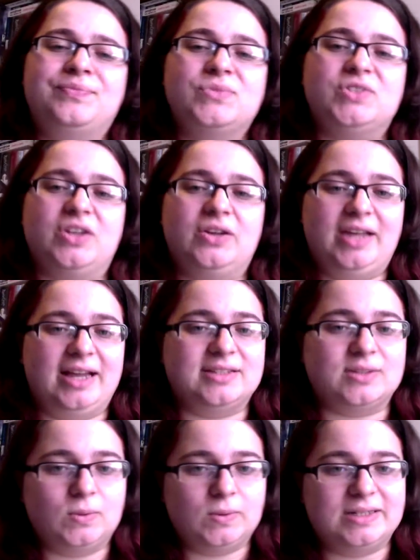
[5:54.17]
So yeah, it's
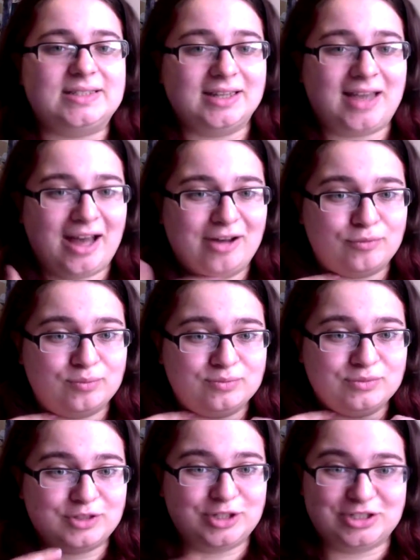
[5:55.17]
always good
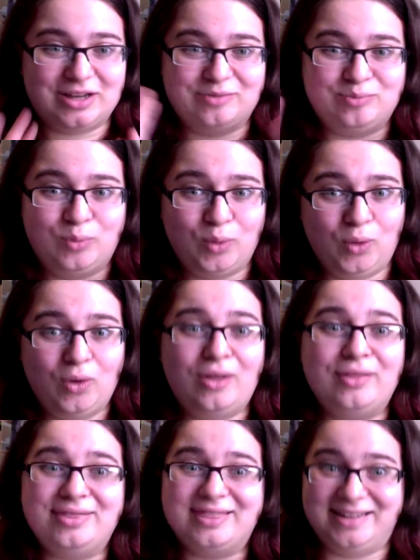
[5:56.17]
to have more
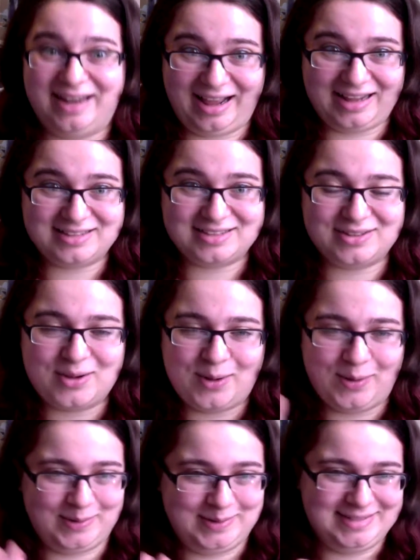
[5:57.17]
than less,
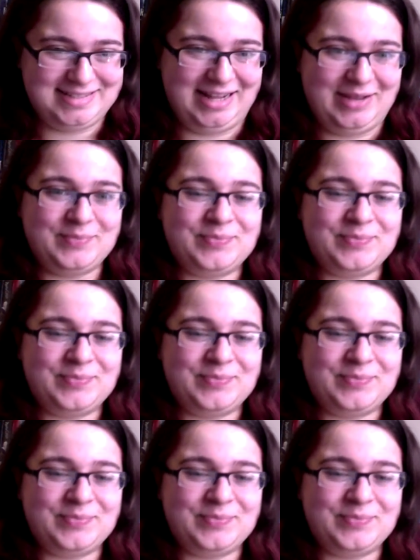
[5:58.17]
honestly.